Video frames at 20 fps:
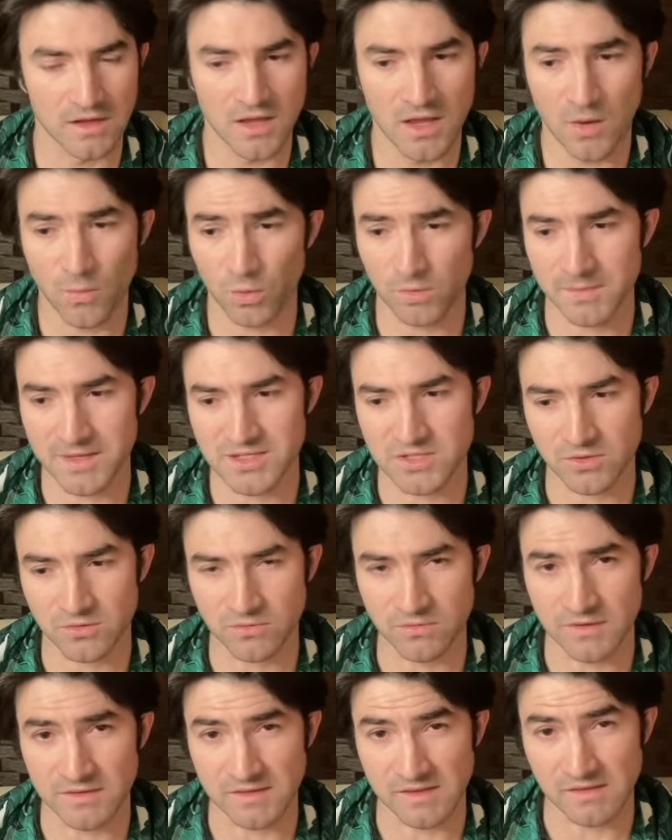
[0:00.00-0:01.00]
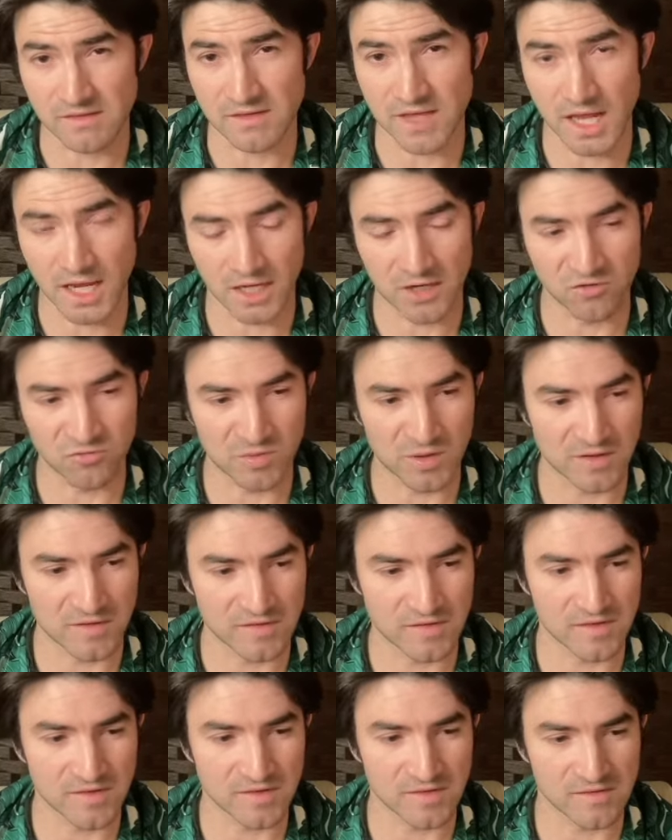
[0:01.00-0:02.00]
I want to make sure this is negative because
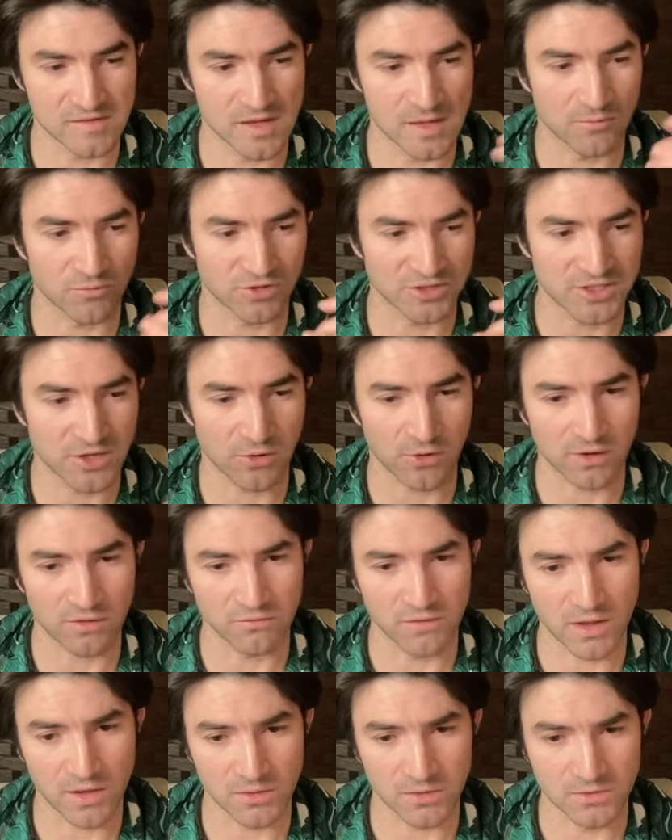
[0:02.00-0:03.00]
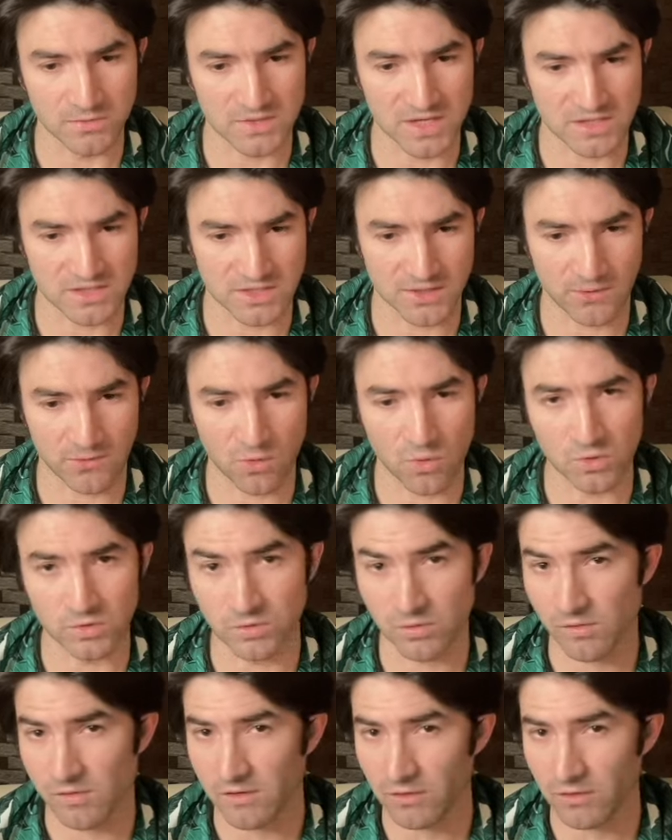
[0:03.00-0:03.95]
this is them returning value to shareholders.